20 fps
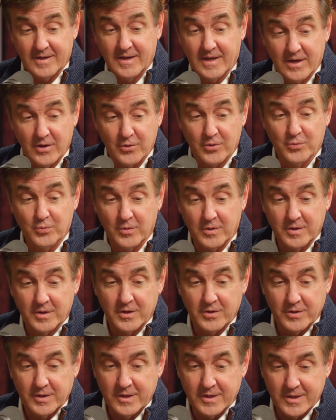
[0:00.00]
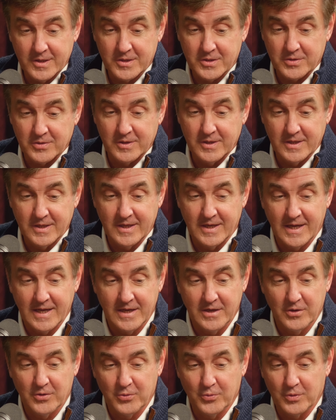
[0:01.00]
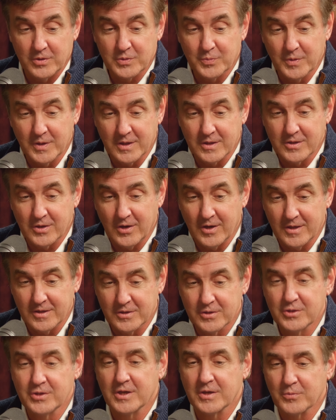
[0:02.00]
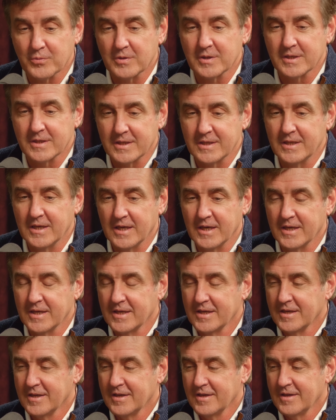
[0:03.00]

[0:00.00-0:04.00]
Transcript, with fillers: I earned one degree in history and I know what's being taught generally today